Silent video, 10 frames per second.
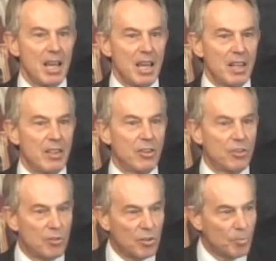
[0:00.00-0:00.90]
the
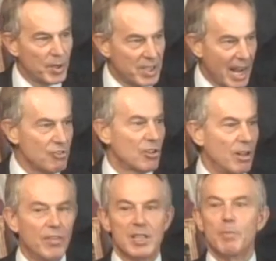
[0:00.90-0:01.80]
potential
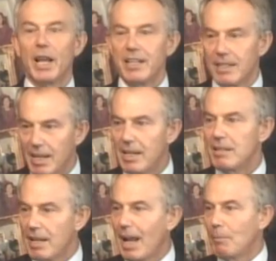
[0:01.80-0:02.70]
of this place
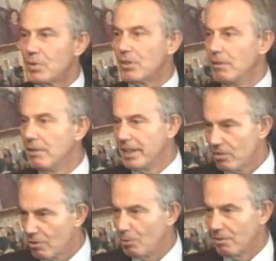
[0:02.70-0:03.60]
is absolutely
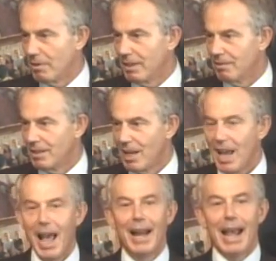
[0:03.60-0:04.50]
extraordinary.
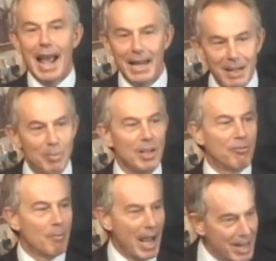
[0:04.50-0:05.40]
And anybody
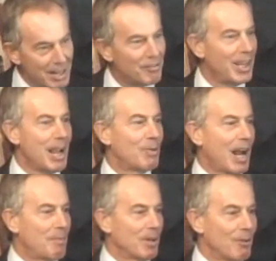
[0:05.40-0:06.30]
from any of the
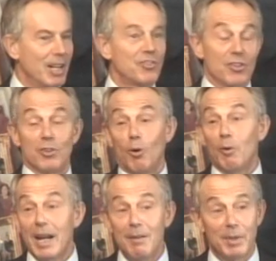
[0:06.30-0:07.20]
Abrahamic religions,
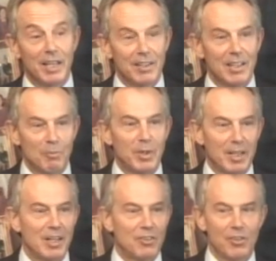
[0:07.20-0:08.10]
or anybody indeed with
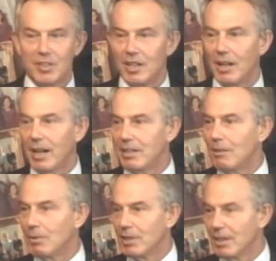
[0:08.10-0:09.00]
an interest in
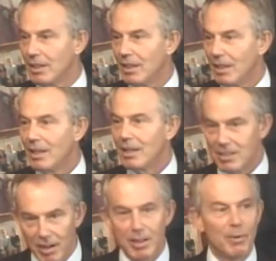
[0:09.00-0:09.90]
antiquity, is
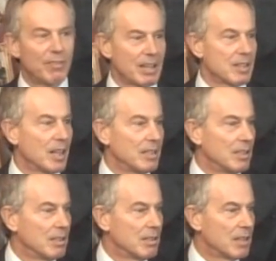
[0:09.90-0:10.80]
going to be
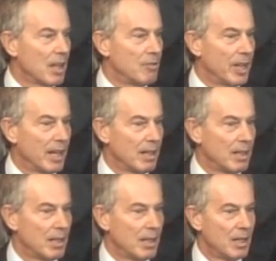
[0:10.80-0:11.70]
fascinated to go there.
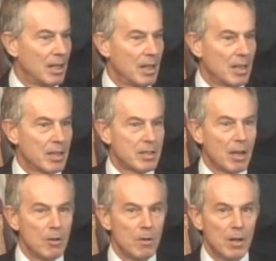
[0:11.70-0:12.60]
So